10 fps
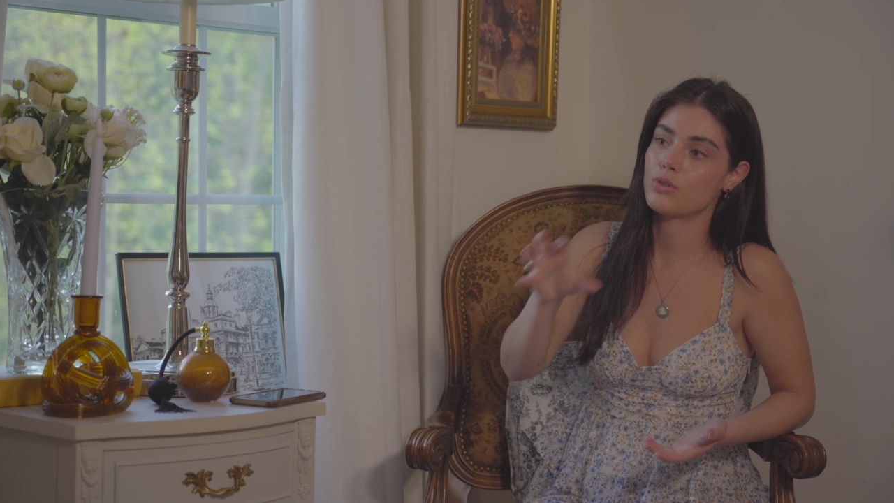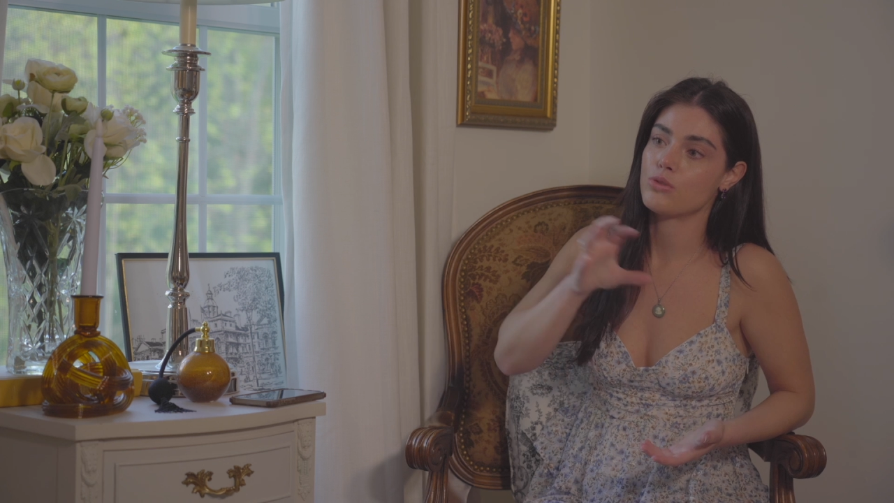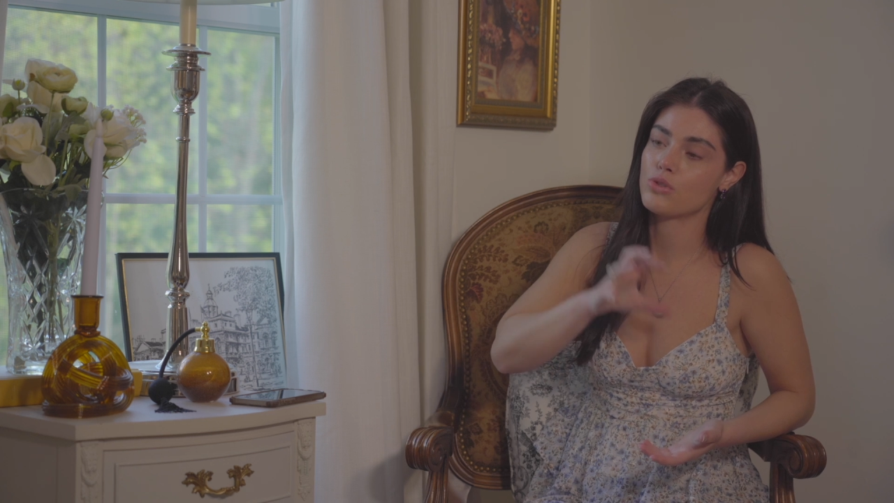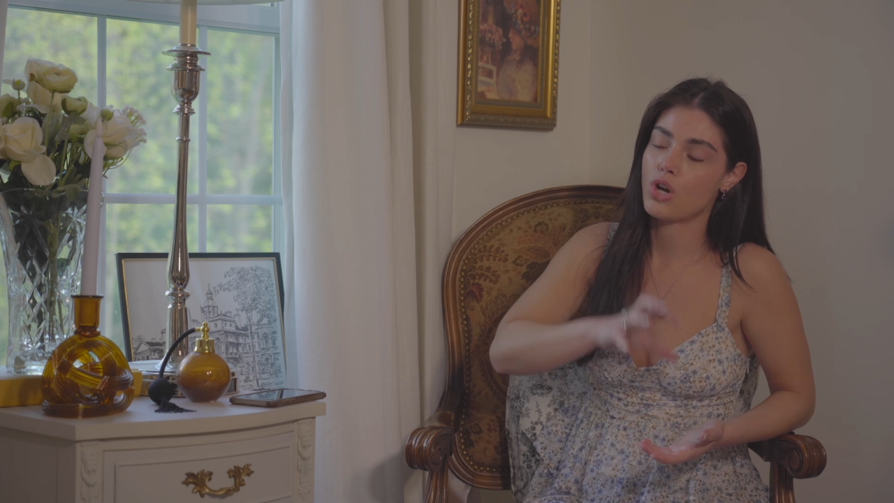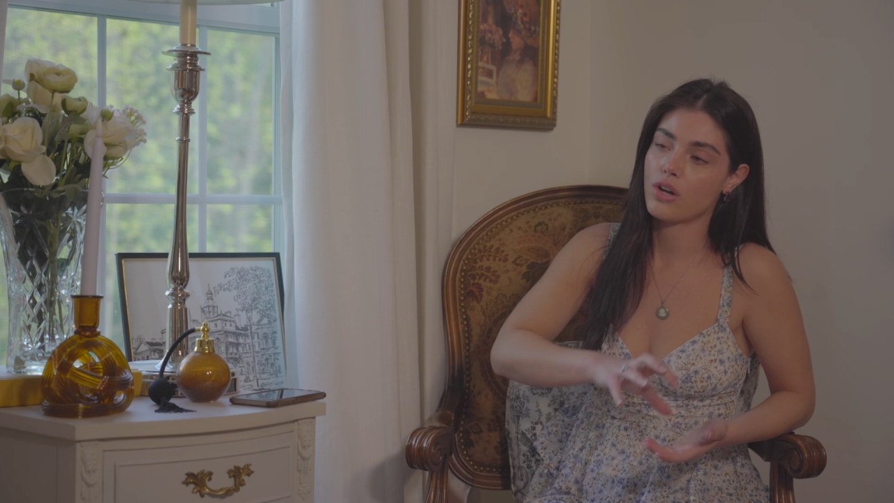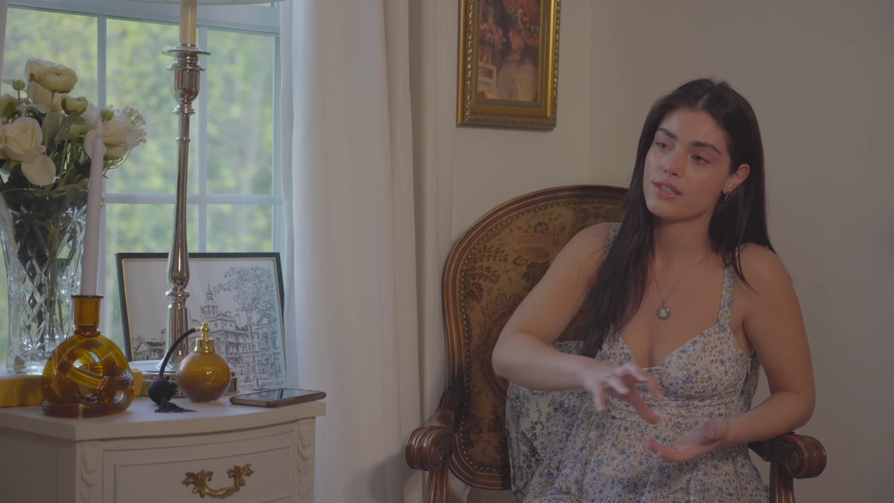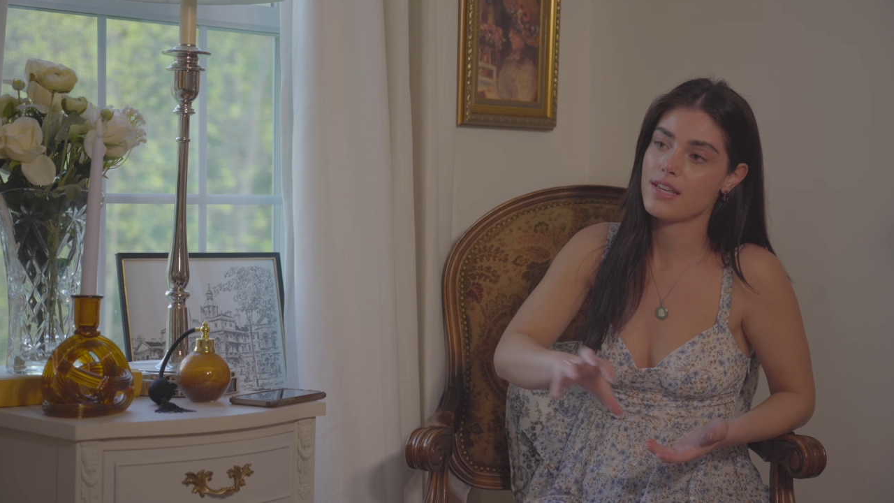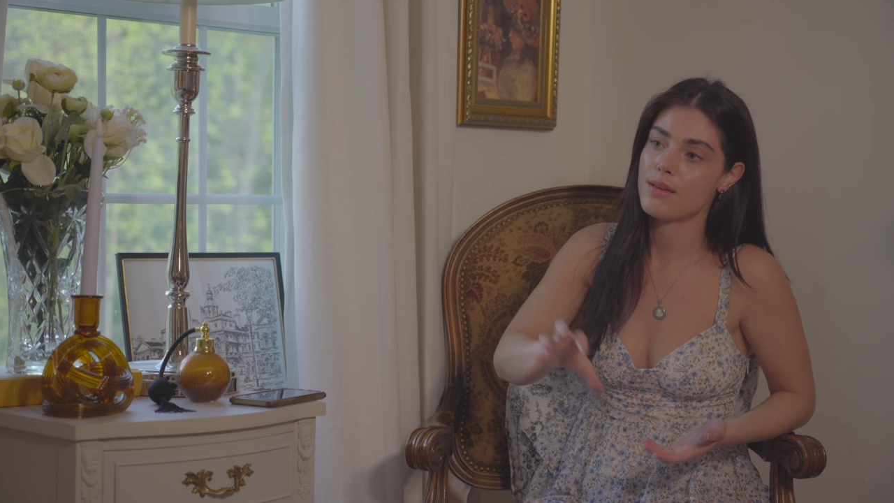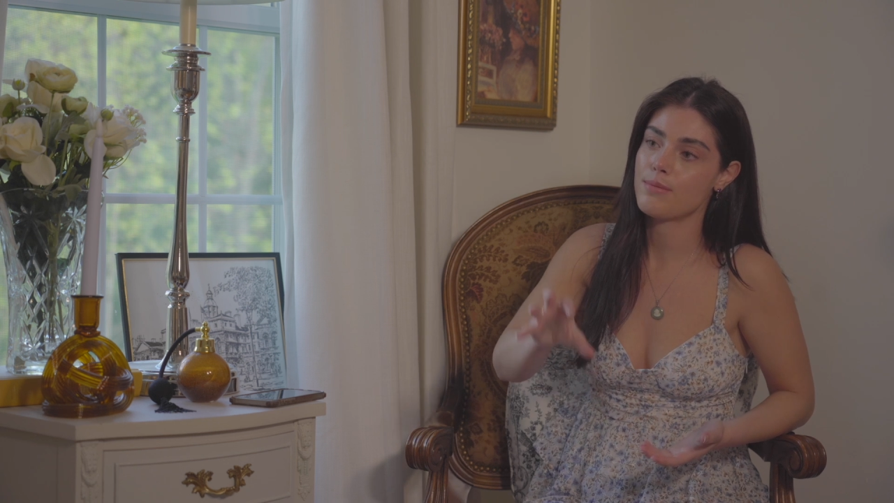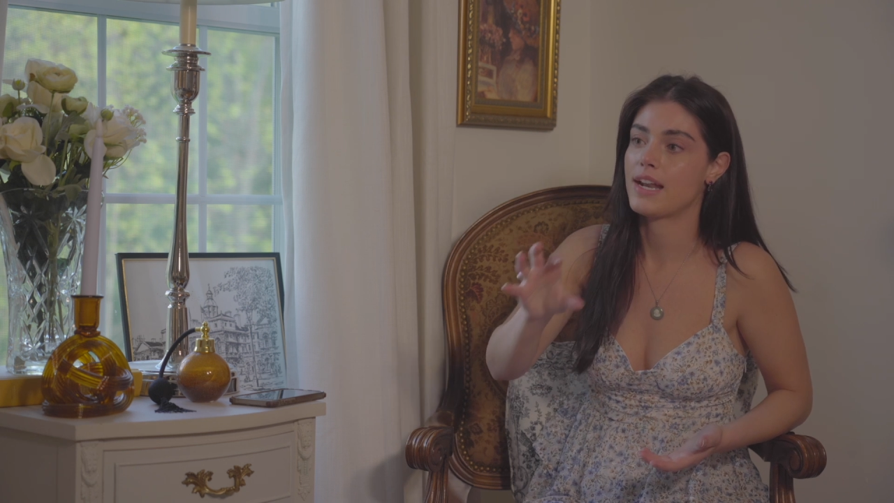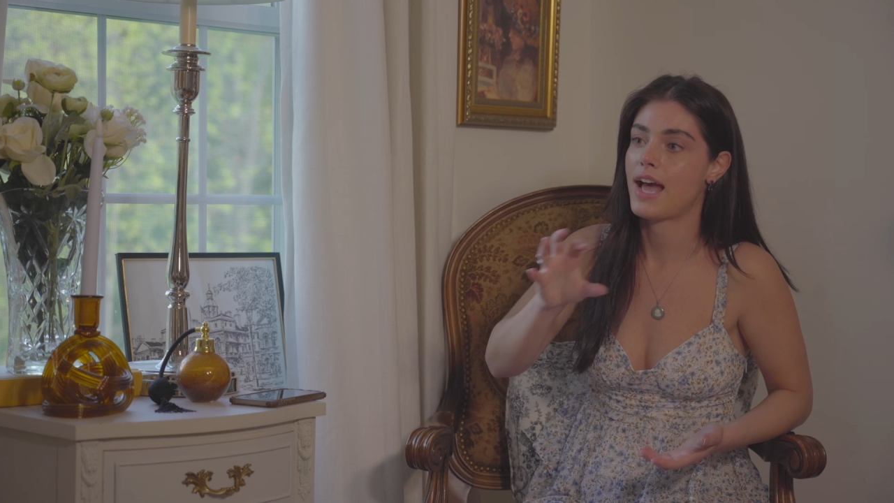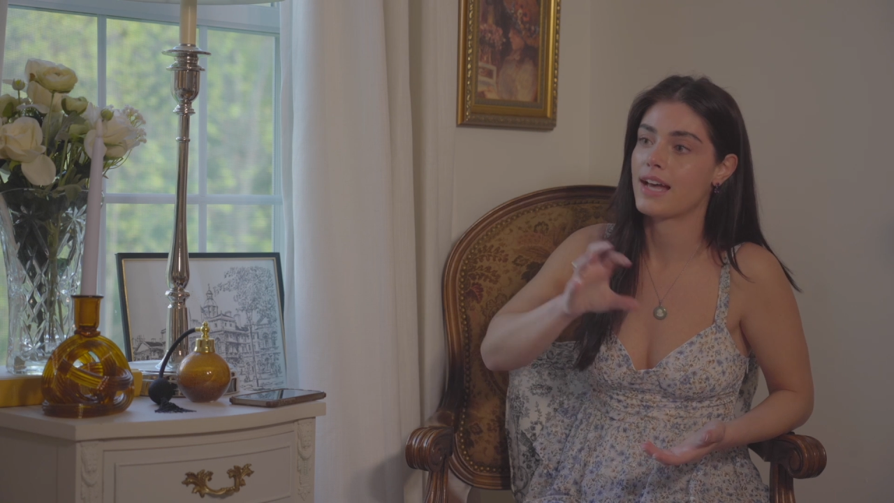where you talk to him and